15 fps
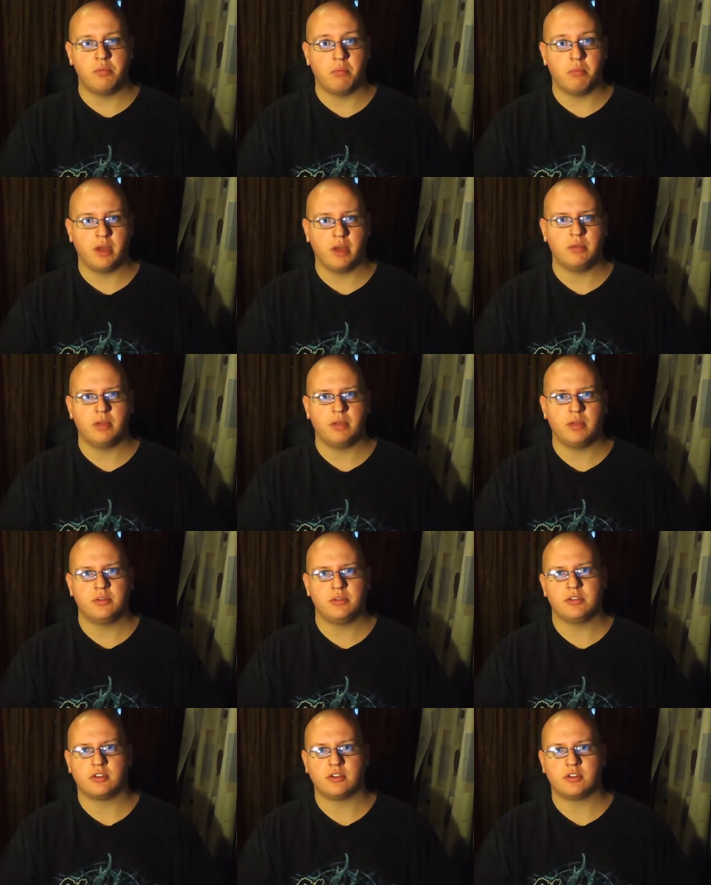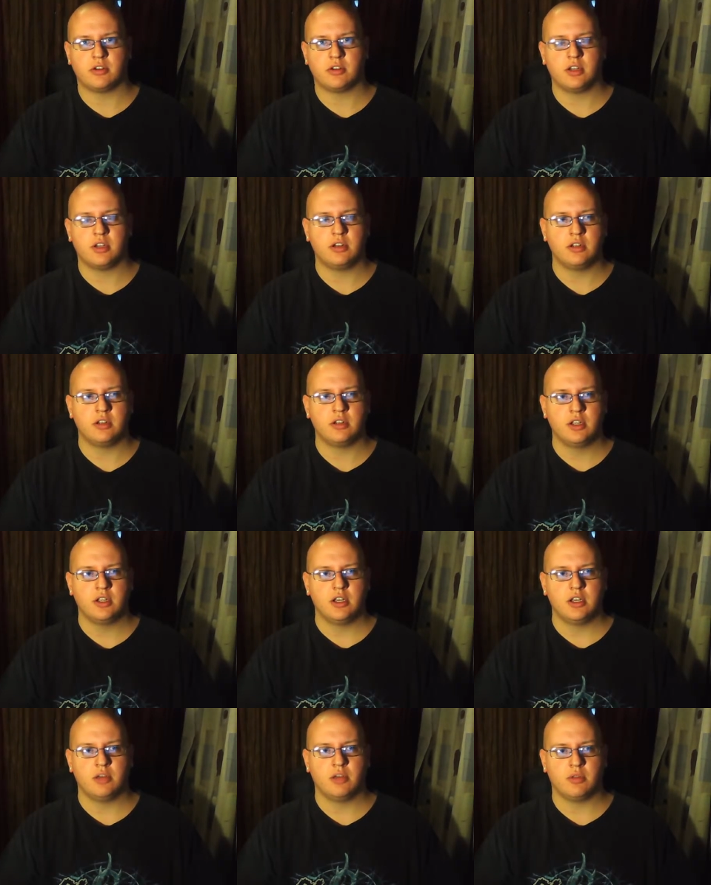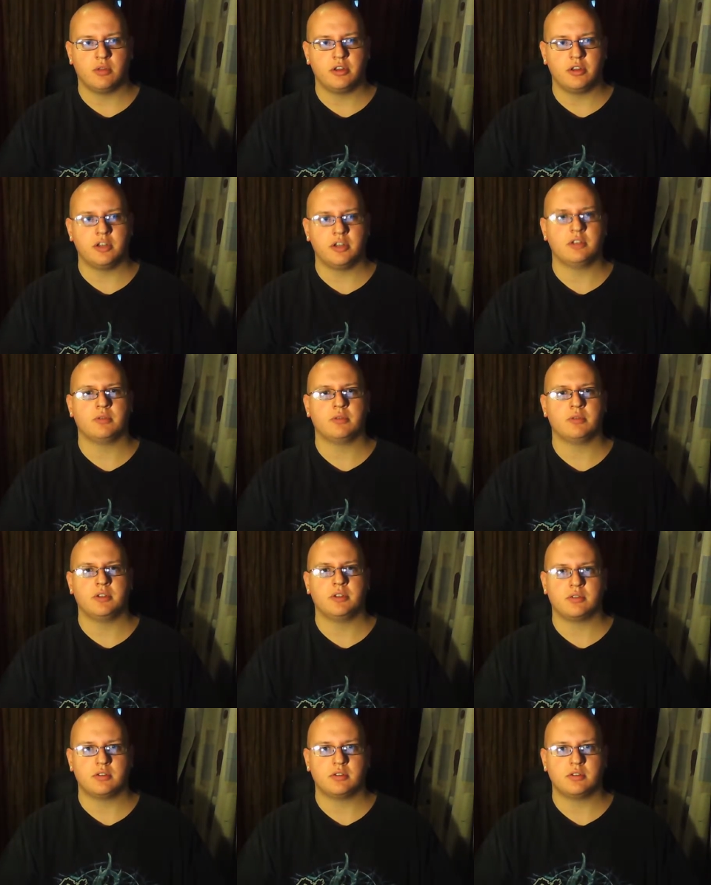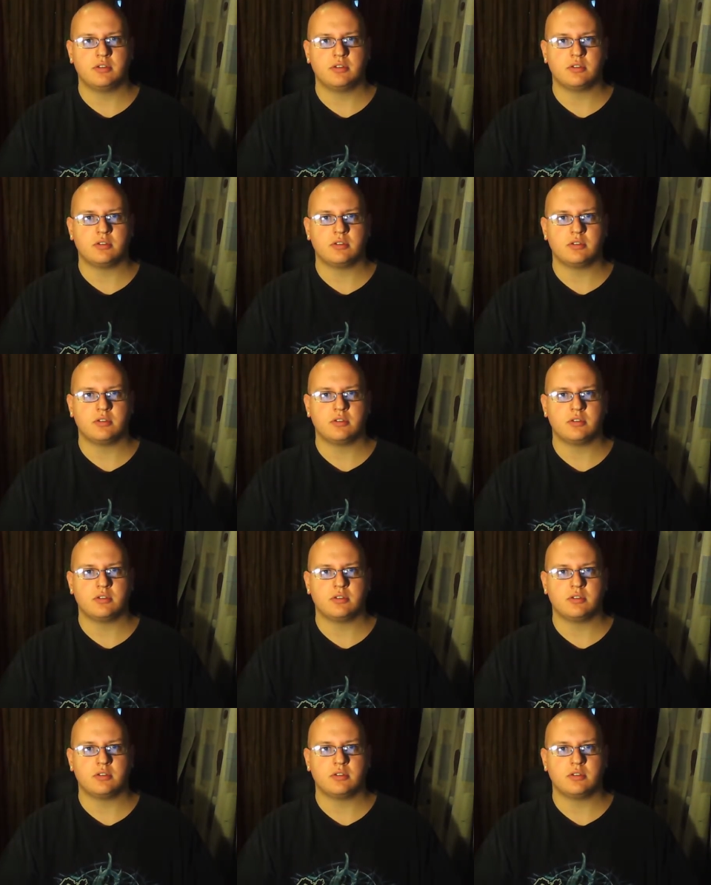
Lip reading: might be able to start that, and we're looking into resources.